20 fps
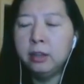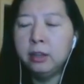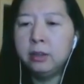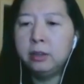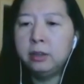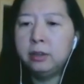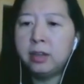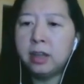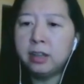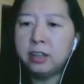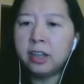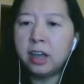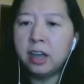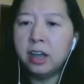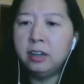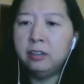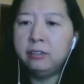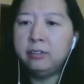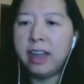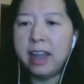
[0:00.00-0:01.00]
Such
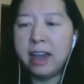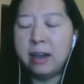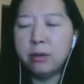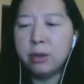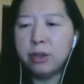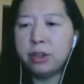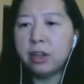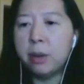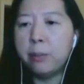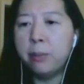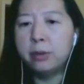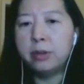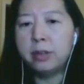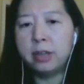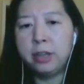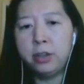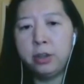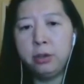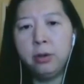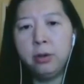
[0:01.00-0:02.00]
kind of language
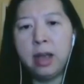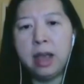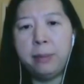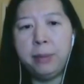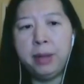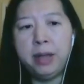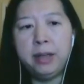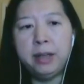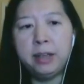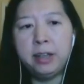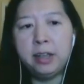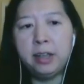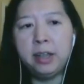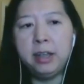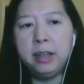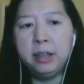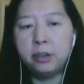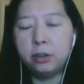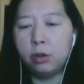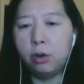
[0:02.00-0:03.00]
compositional
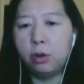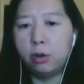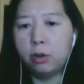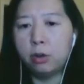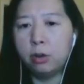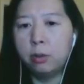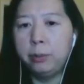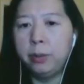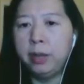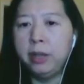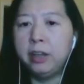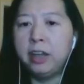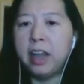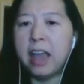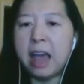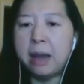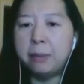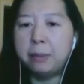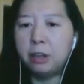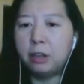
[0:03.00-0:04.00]
ability is also being
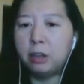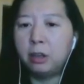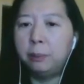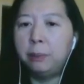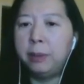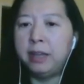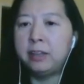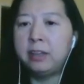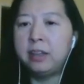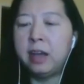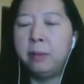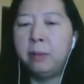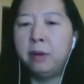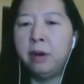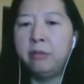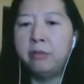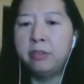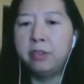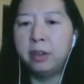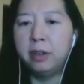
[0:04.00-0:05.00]
captured by some
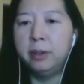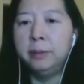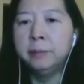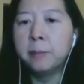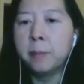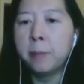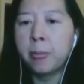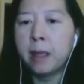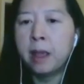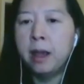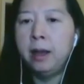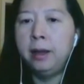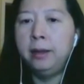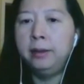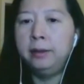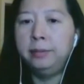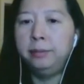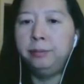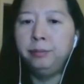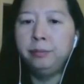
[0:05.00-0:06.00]
of the
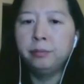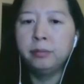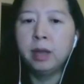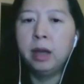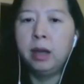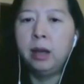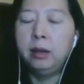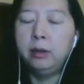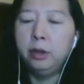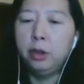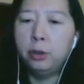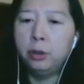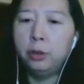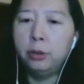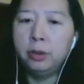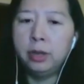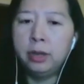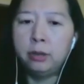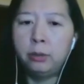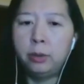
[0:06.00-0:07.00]
neural
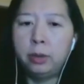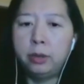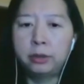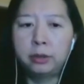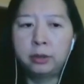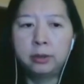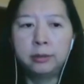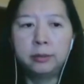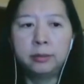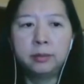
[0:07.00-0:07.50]
networks.